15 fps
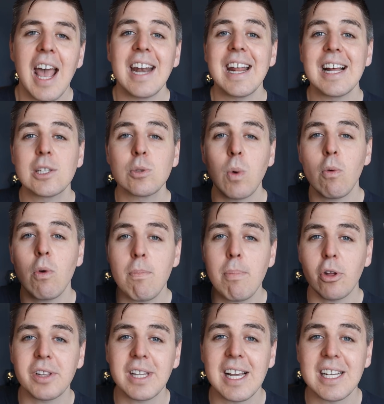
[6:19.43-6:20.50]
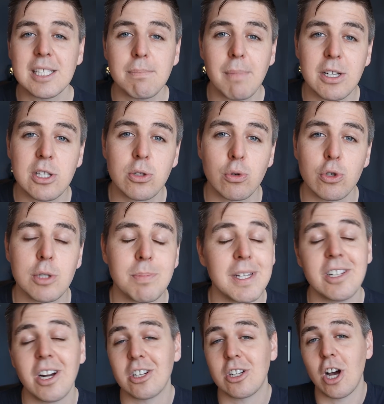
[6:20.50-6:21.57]
And that's why we built
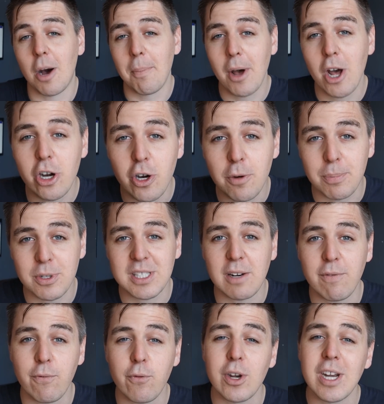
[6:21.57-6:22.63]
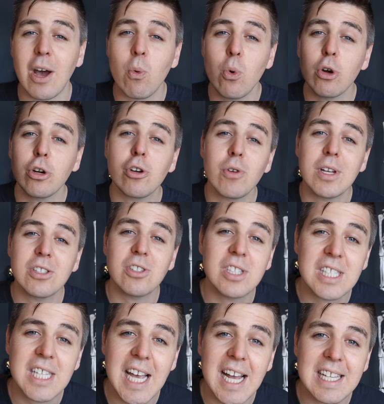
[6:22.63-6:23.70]
testmystorespeed.com, 100% free. Now we're going to
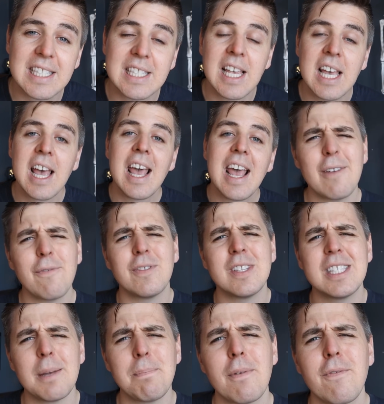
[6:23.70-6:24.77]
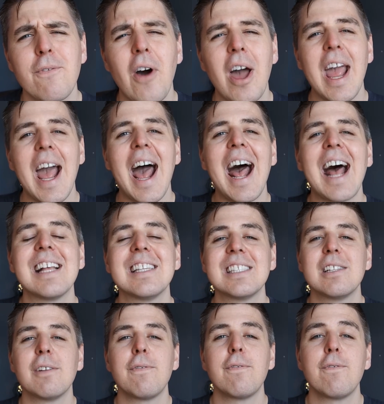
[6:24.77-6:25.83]
test if Zipify
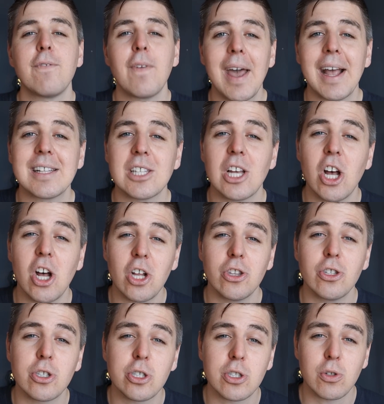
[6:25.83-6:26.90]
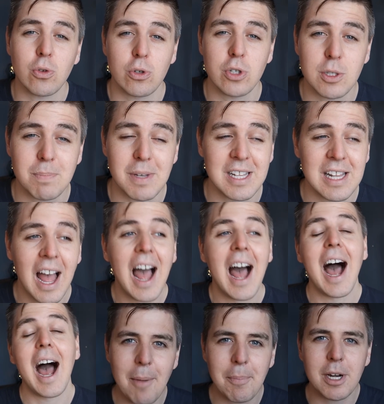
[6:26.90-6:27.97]
has an effect on the store speed.
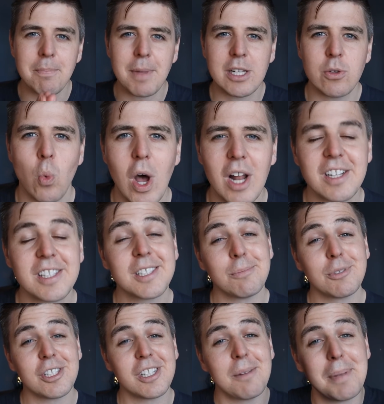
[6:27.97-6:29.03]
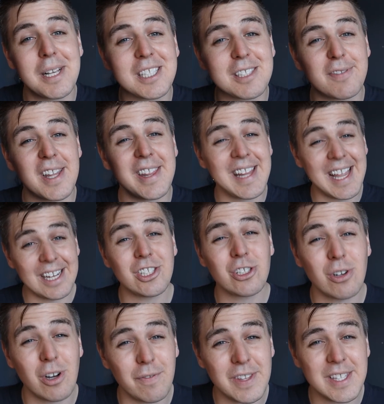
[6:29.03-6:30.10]
I'm gonna make the wild assumption that because of the
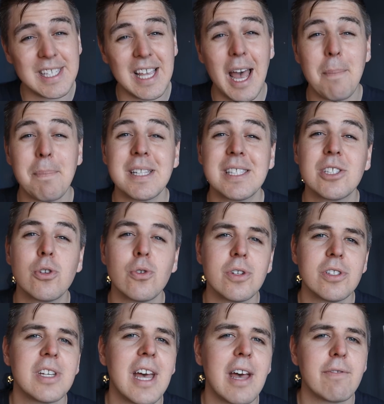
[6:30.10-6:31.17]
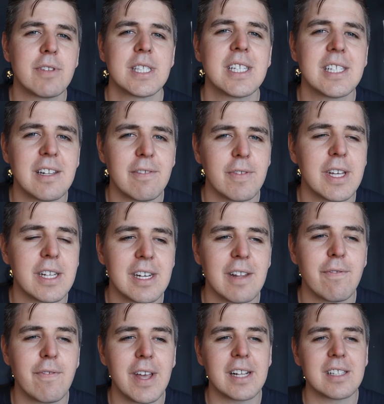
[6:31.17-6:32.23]
nature of this app, it's going to have a significant
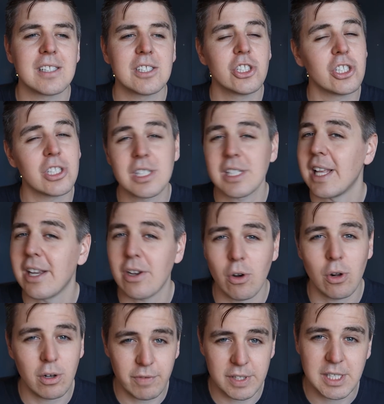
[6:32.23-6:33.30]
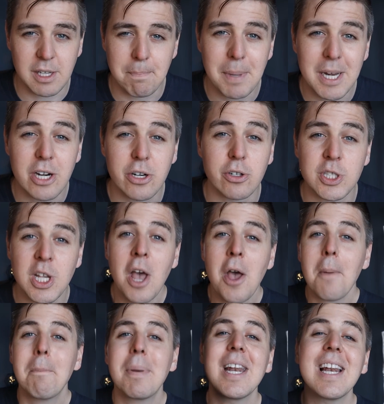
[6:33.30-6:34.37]
effect, just like all of its competitors.
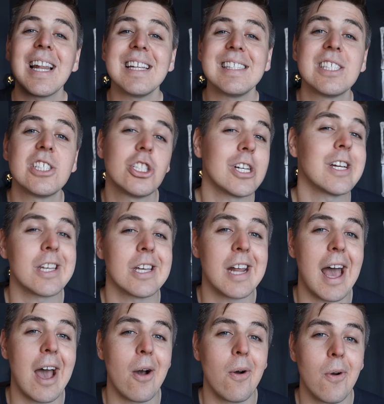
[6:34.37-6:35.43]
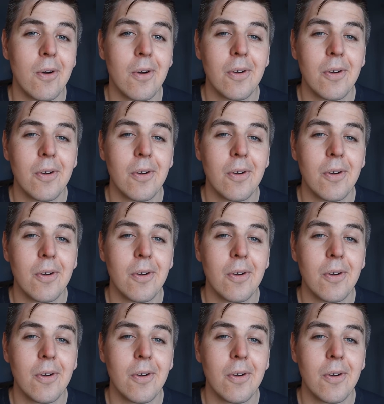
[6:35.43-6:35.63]
But let's check it out.